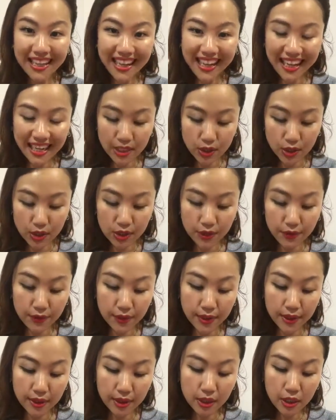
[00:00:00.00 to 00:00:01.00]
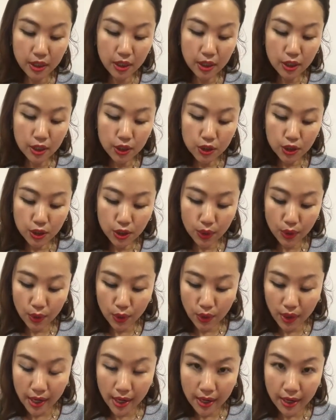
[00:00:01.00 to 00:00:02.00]
Hi, Josephine.
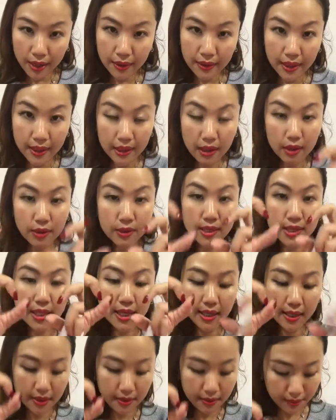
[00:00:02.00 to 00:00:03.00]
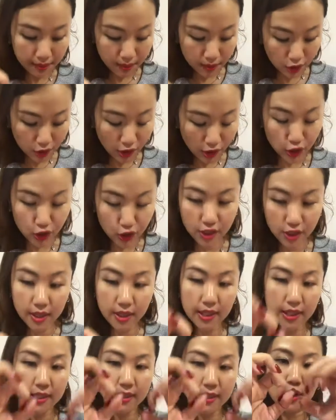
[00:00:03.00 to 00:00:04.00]
So, in our skin structure
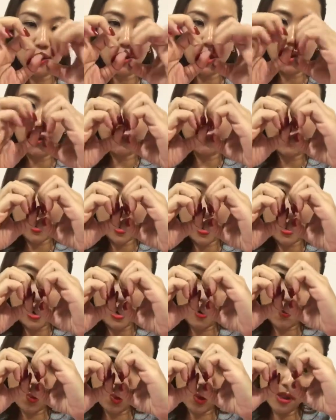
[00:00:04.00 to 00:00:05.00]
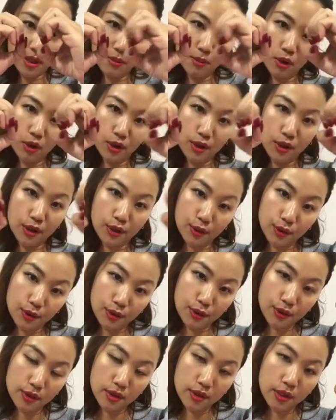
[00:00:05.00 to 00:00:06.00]
is that you have water
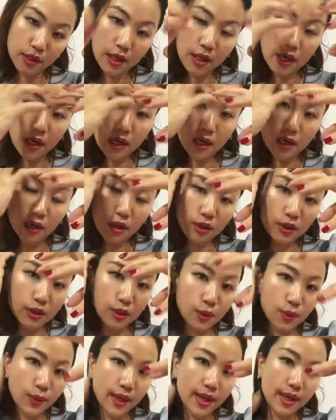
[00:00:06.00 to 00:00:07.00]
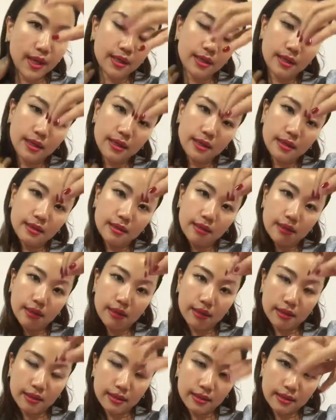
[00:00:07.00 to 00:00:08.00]
molecules. Along the way,
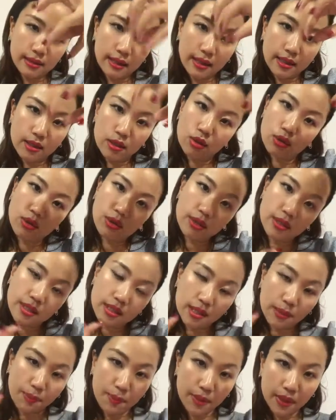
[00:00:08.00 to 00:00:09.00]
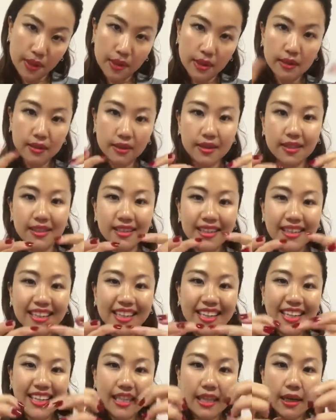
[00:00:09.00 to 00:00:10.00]
it so-called disappear.
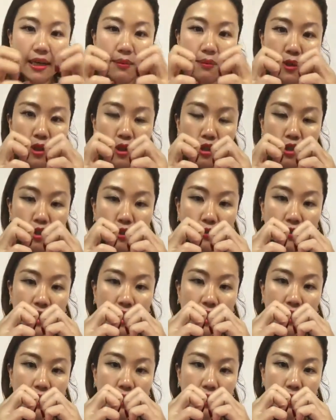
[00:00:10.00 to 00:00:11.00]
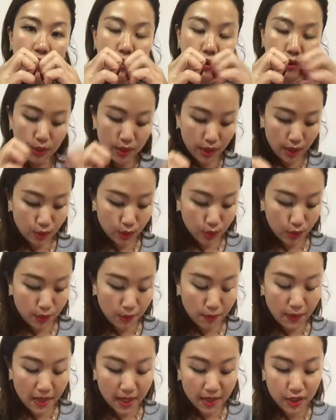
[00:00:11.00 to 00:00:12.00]
Then because of that, you need to
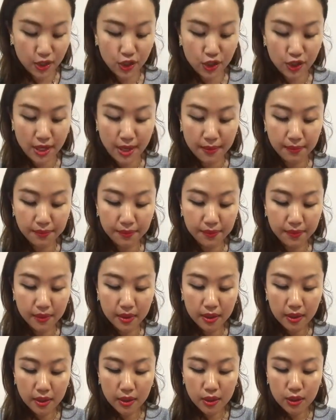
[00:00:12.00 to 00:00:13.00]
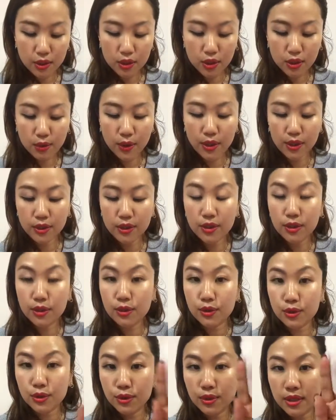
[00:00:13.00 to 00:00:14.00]
replenish them. So what you
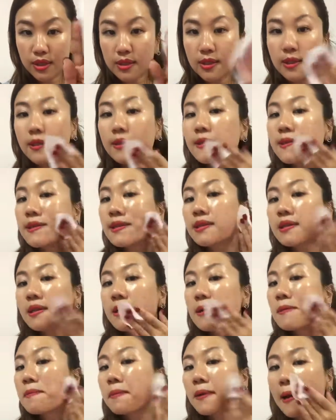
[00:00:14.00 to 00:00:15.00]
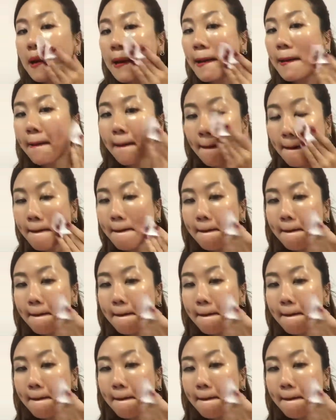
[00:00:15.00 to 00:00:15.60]
need to do is take this and apply.